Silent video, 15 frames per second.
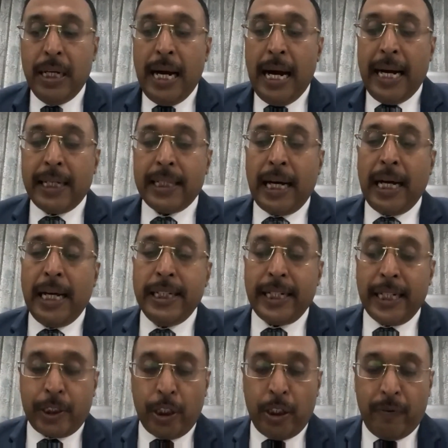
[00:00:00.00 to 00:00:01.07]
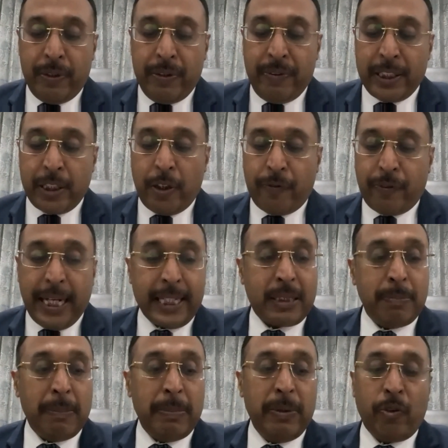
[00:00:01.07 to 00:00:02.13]
and the allegation of evasion of tax
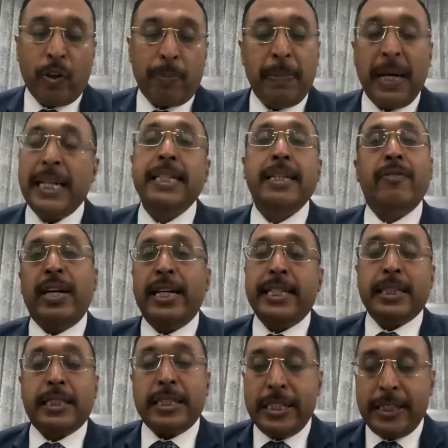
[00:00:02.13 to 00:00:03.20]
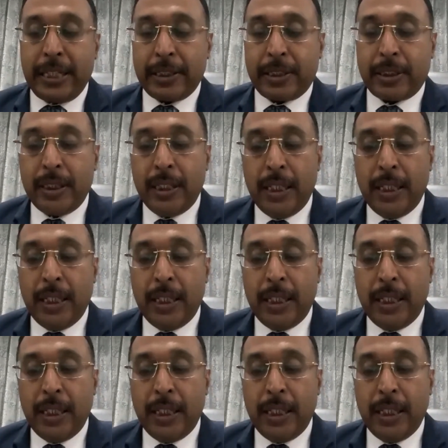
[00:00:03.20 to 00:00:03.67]
may be for many various reasons.